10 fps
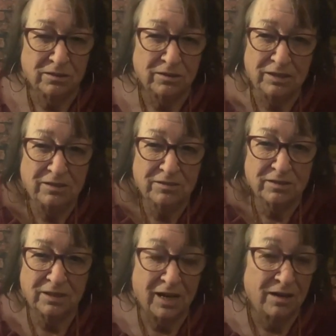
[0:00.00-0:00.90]

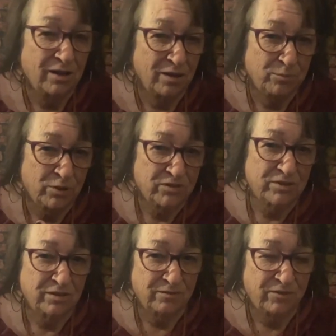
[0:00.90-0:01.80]
easily, and and plus
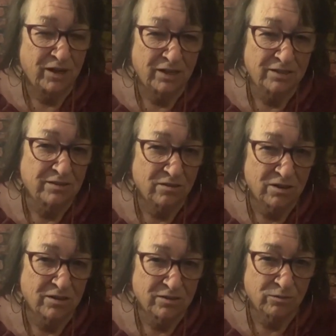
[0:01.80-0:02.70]
it violates all
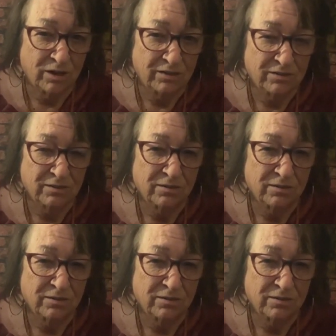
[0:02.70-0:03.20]
kinds of rights.